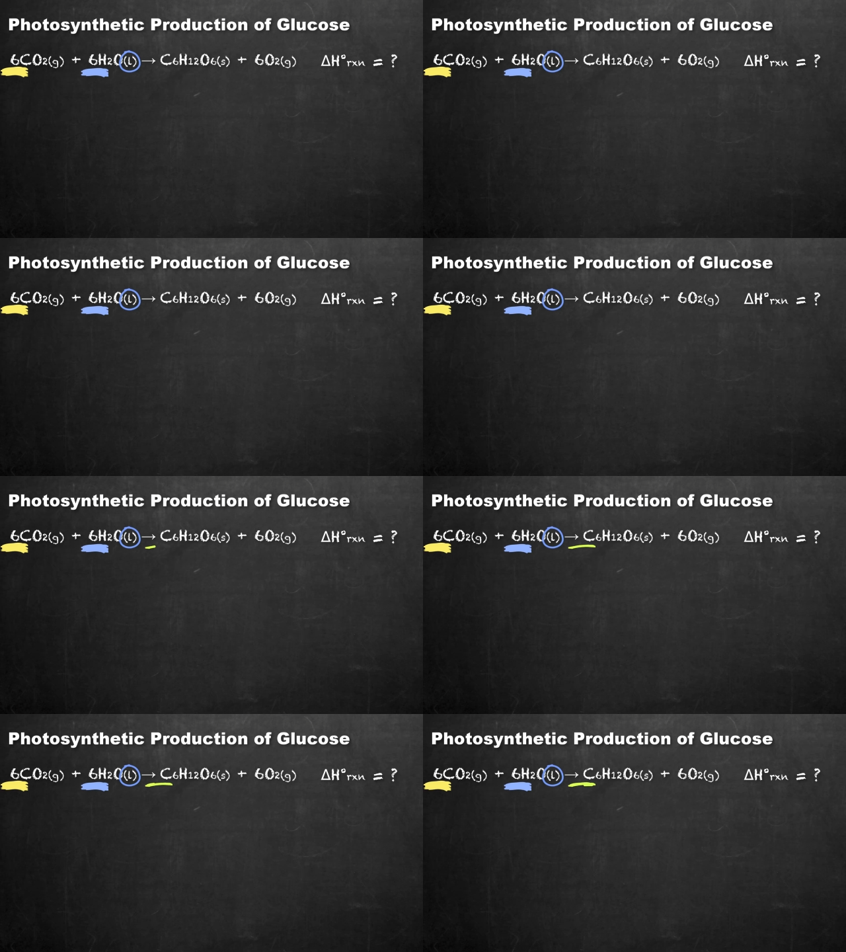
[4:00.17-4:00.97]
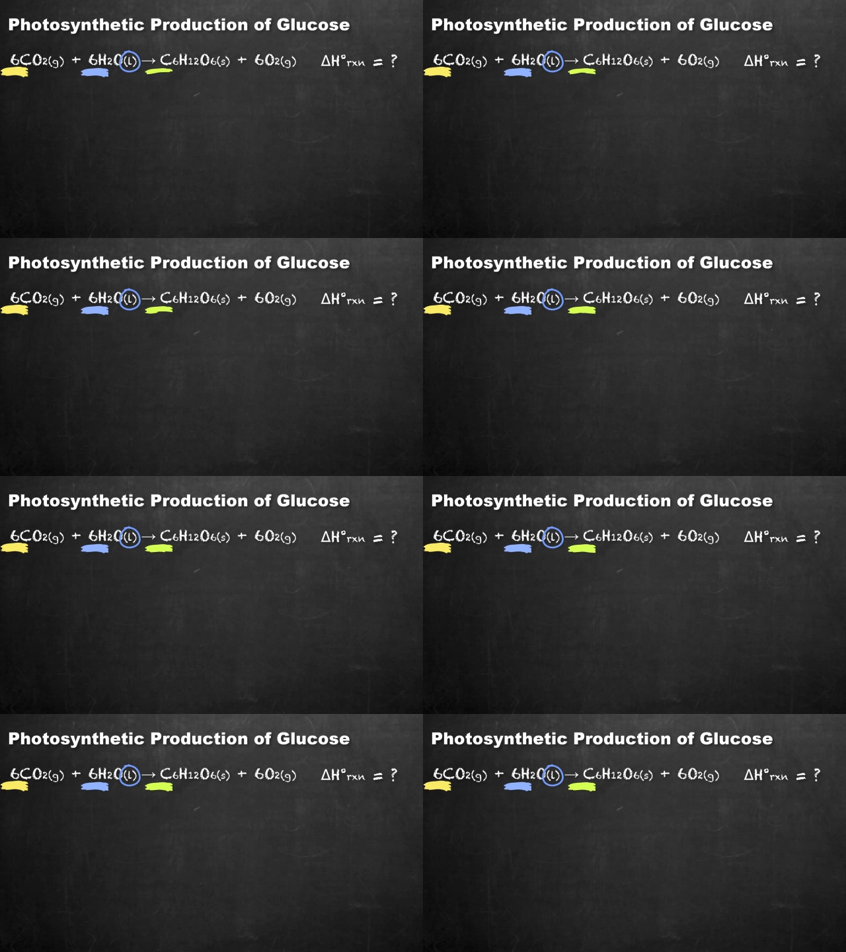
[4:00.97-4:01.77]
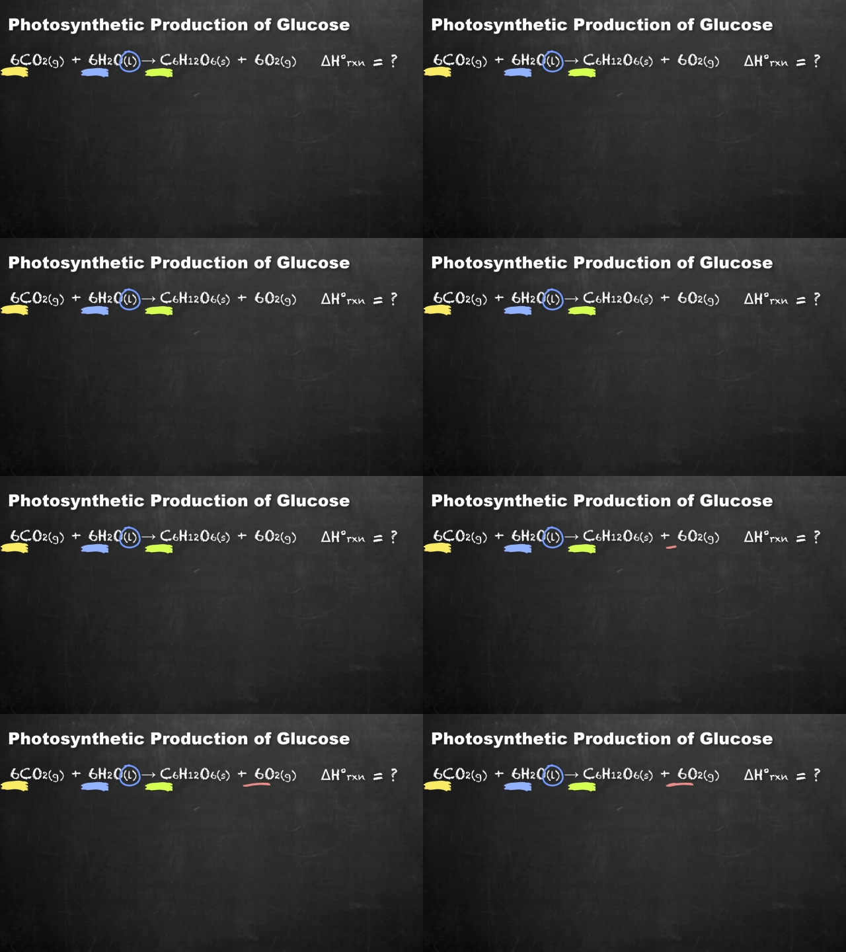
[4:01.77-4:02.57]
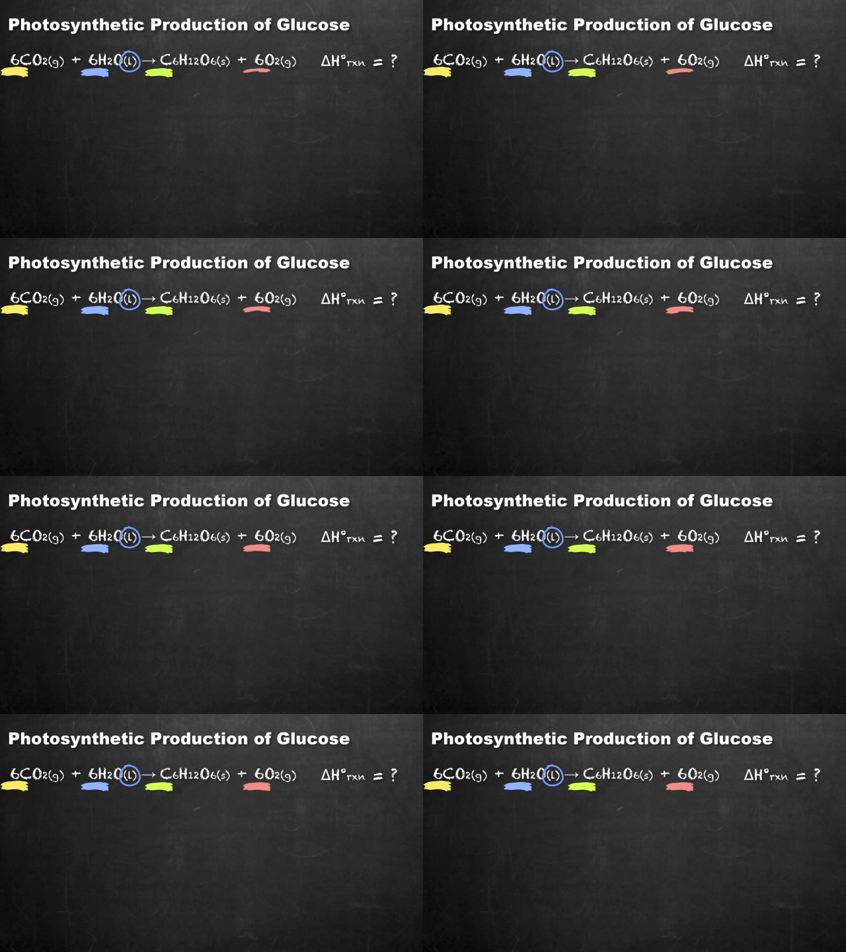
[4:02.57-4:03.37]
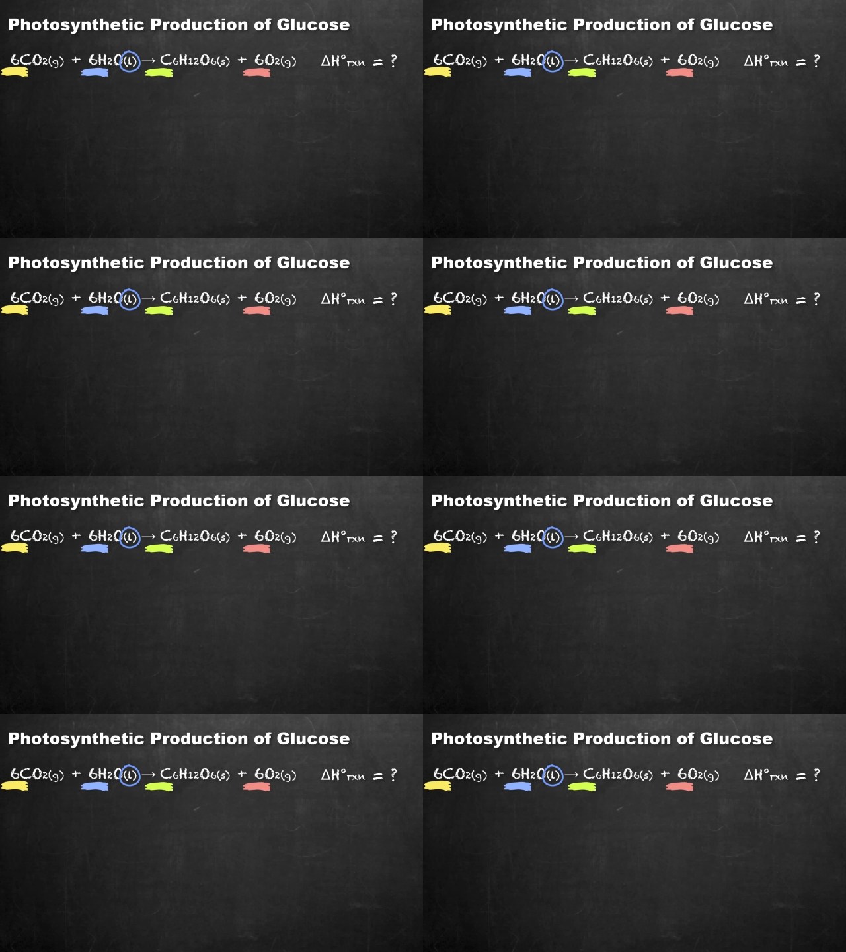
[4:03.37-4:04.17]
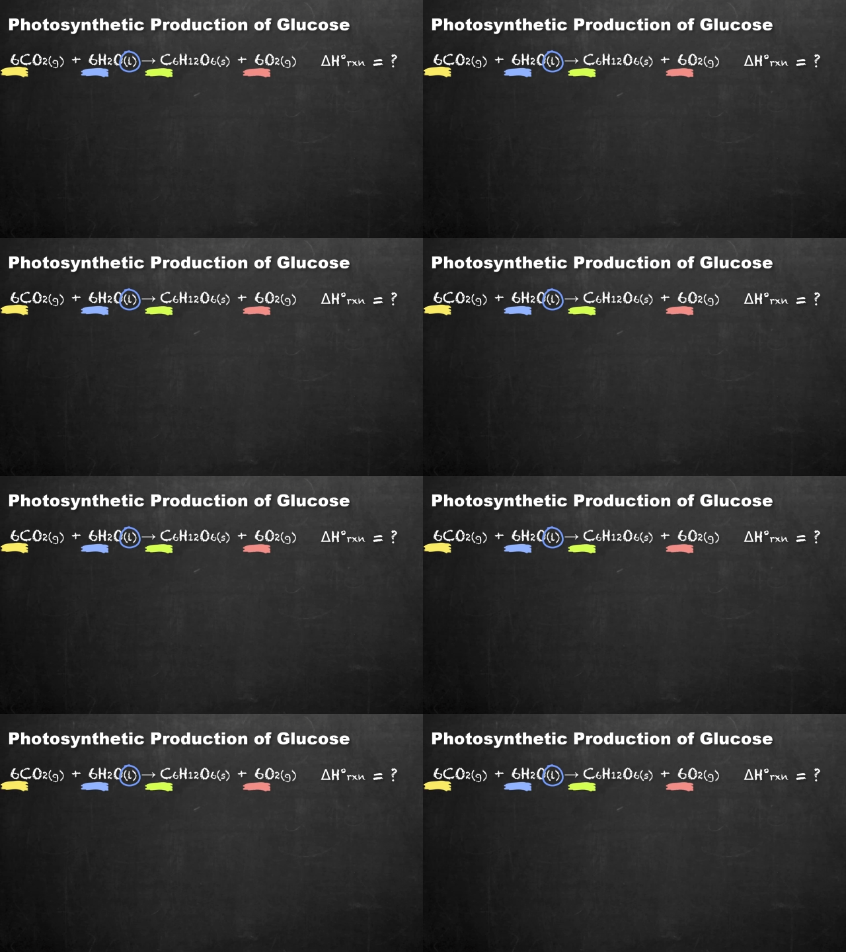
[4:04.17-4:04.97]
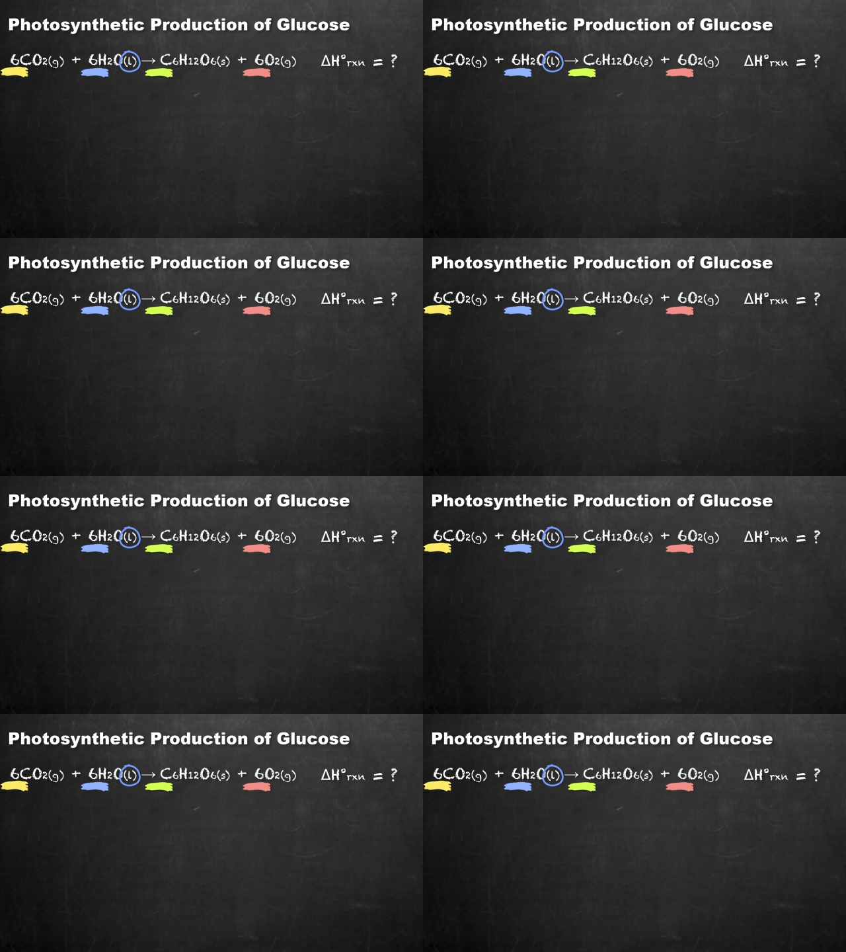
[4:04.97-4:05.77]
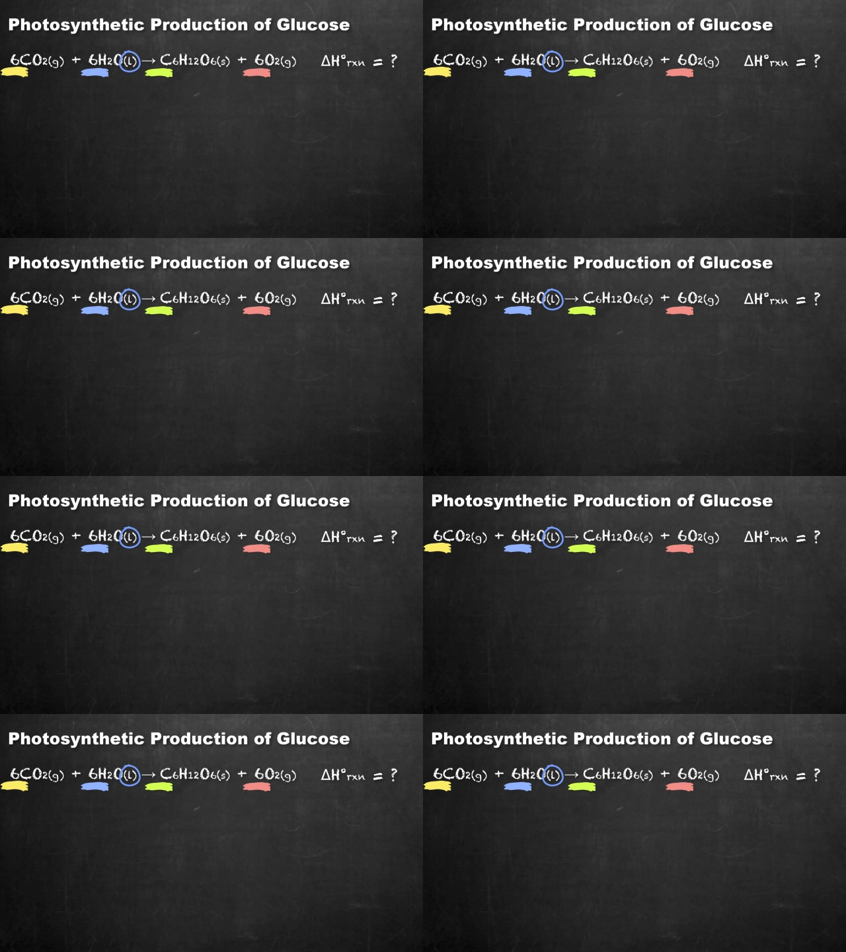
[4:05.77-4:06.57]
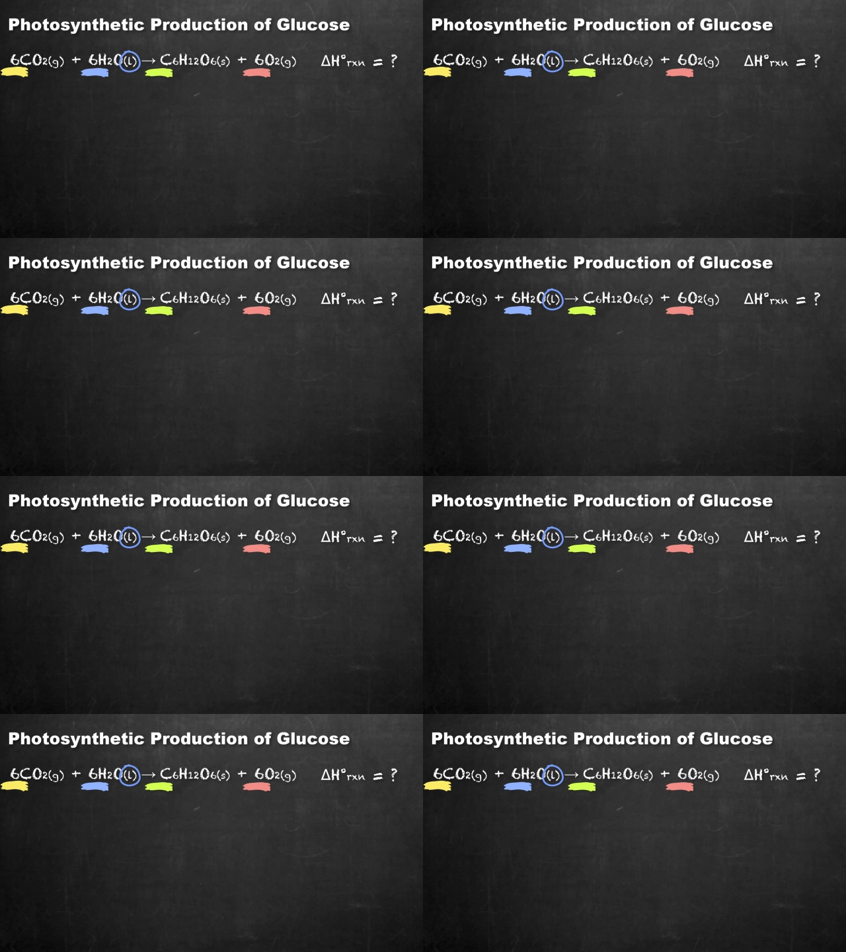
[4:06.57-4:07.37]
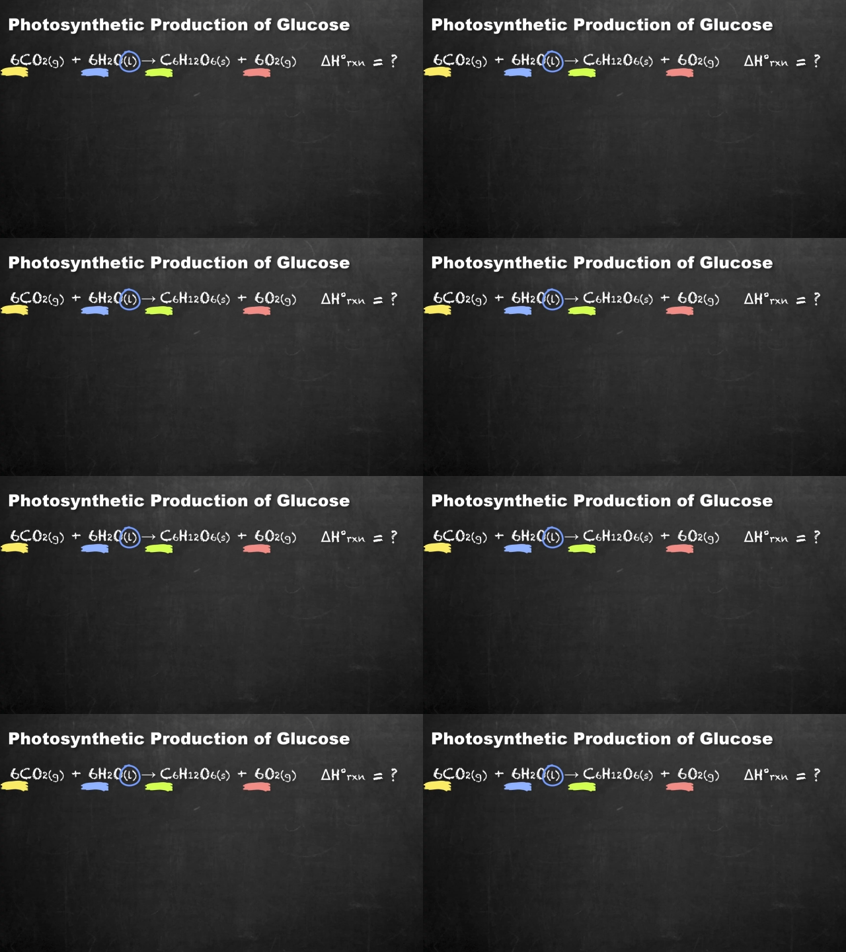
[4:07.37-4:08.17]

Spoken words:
Nobody's mouth can be seen.